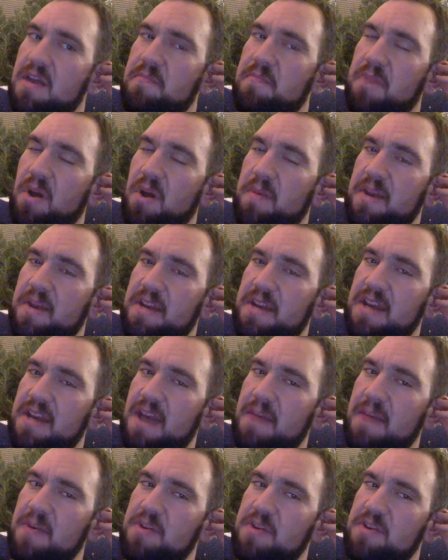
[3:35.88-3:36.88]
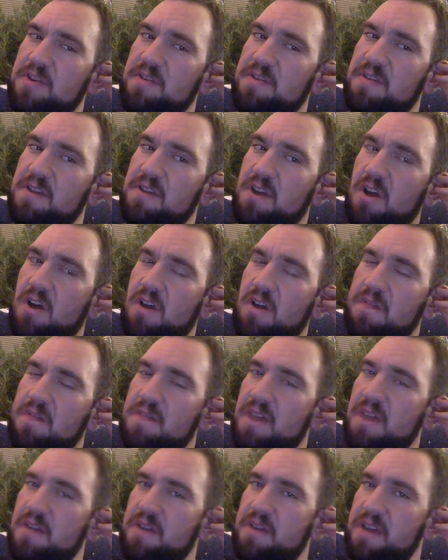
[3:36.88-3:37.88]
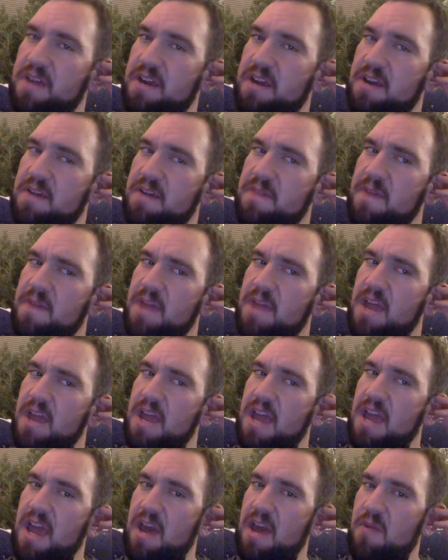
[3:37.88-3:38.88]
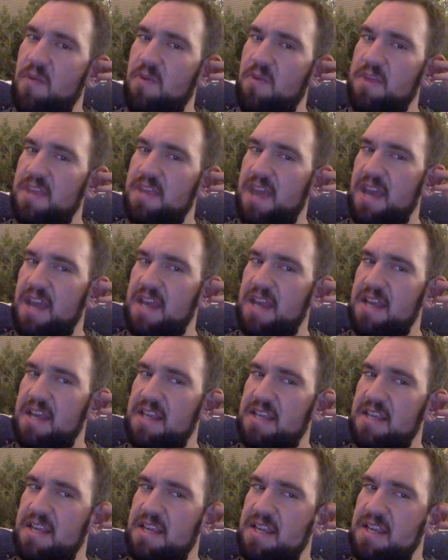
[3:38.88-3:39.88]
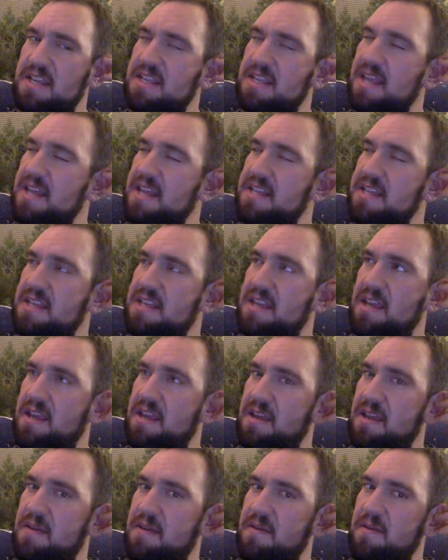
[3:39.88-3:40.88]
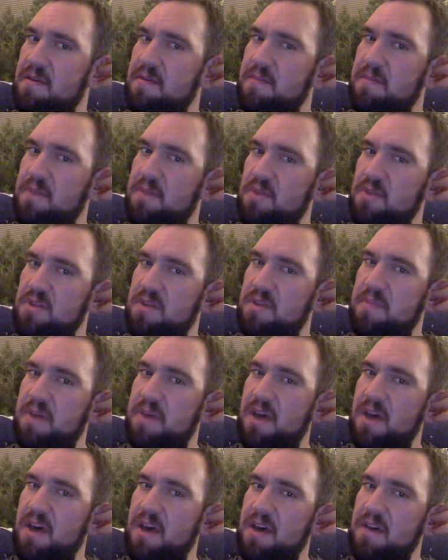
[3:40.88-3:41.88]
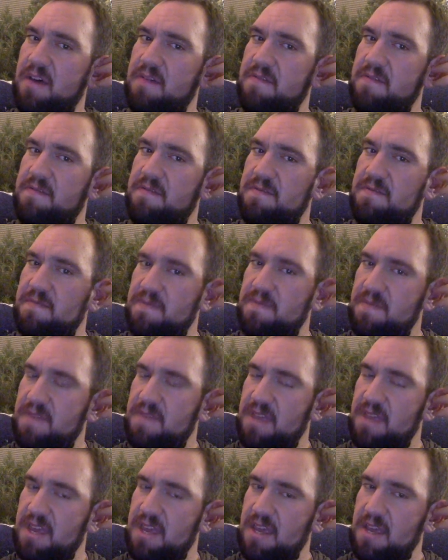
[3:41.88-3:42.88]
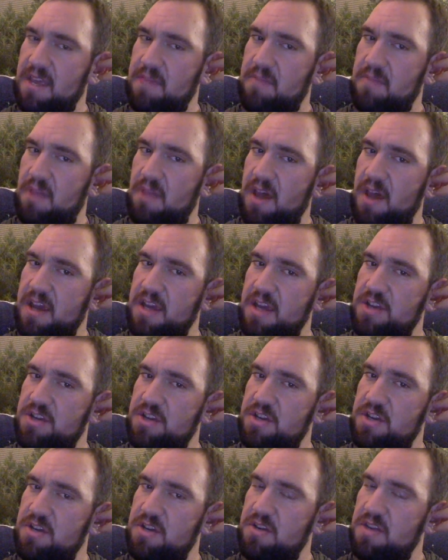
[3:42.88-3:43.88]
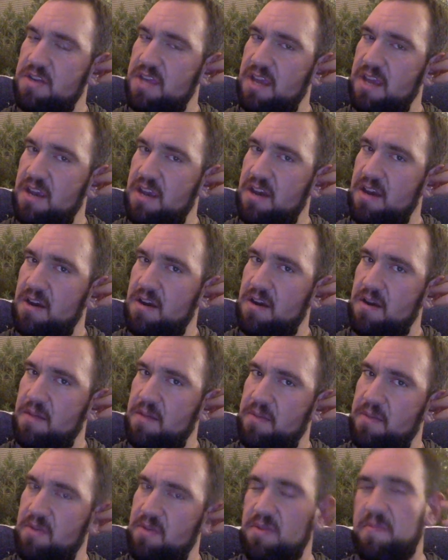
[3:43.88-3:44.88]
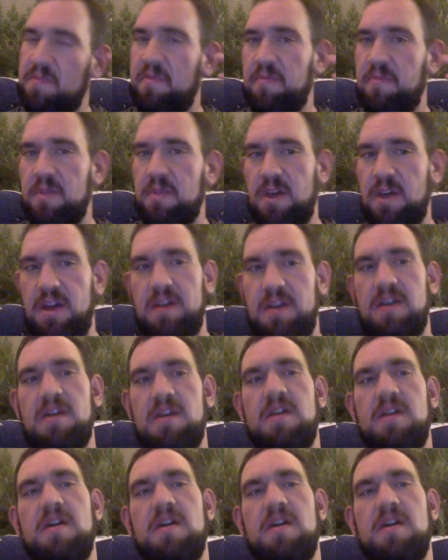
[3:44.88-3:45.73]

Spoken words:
permanent damage to cauliflower ear. And what that is that's a buildup of the blockage due to the ear, buildup of blood.